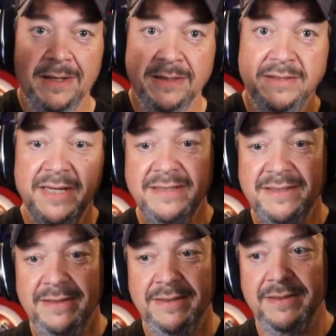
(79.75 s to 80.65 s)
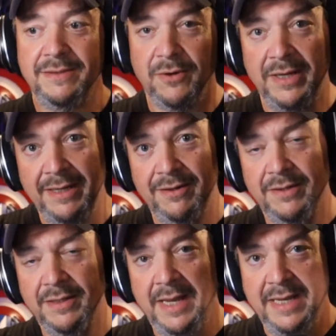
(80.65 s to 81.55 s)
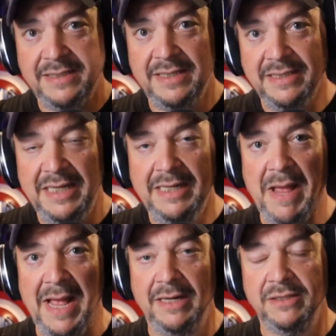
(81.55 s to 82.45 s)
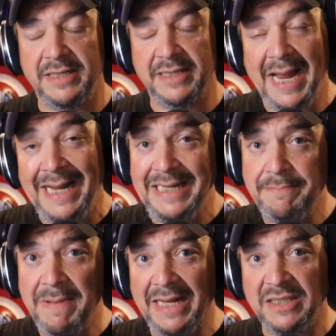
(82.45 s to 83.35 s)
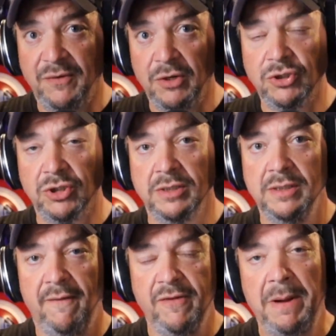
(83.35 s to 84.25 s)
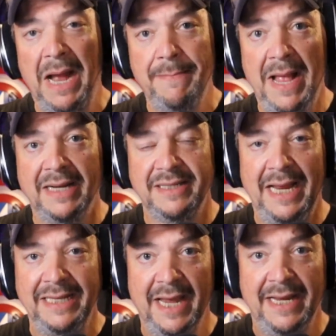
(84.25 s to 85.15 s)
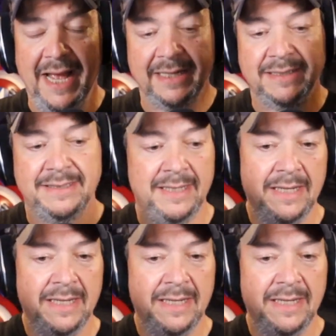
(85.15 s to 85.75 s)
This right here is the DMAS, is the KD Mass version of the Pimax 8KX.